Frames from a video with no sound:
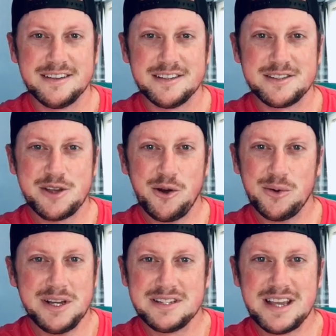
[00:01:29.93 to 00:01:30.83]
So
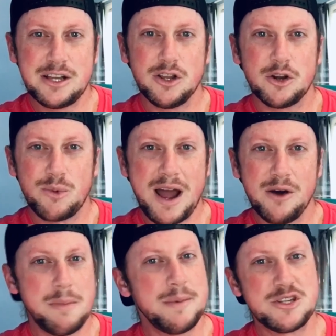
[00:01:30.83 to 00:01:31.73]
take a look
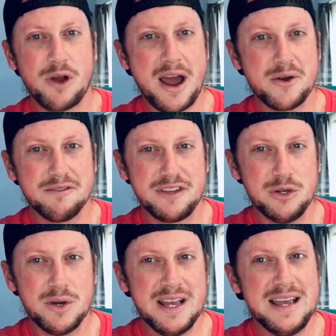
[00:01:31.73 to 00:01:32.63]
around, maybe try out a
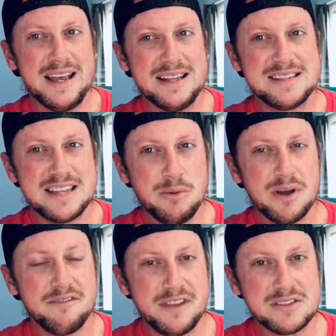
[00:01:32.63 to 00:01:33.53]
few, and see
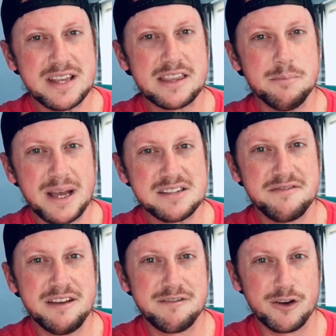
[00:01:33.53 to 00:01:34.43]
what feels like the best
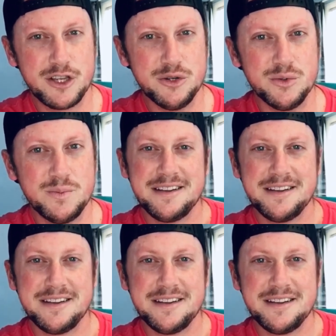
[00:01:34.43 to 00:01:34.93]
fit for you.